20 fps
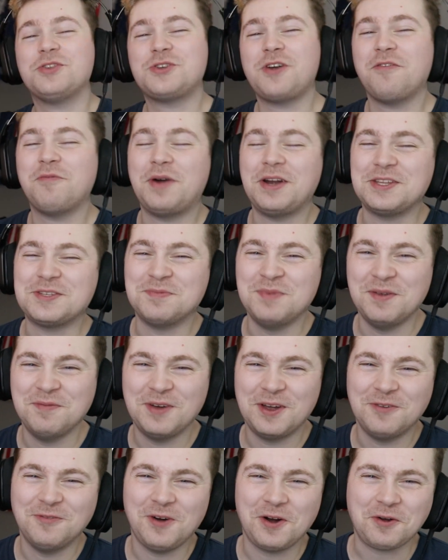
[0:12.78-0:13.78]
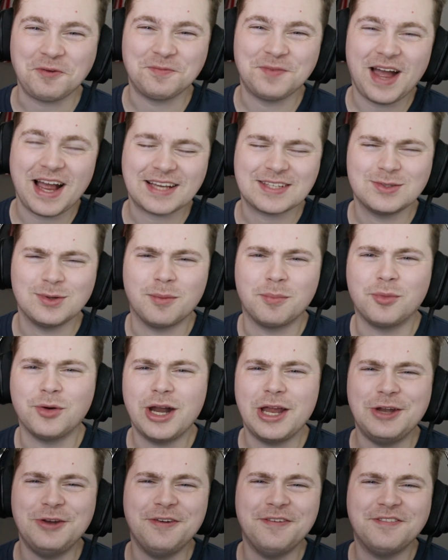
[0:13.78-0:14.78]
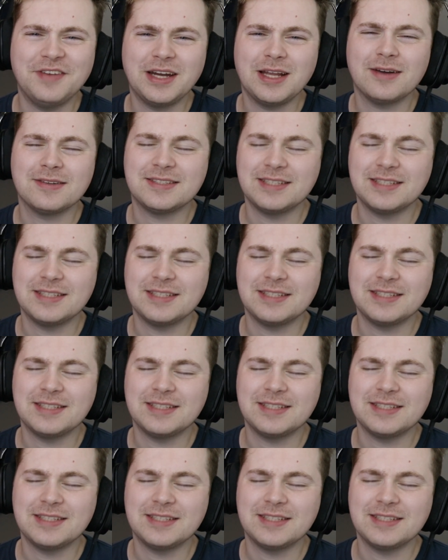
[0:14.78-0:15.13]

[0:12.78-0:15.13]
to the show, everybody. It's me, Ben, and welcome back to a brand new video.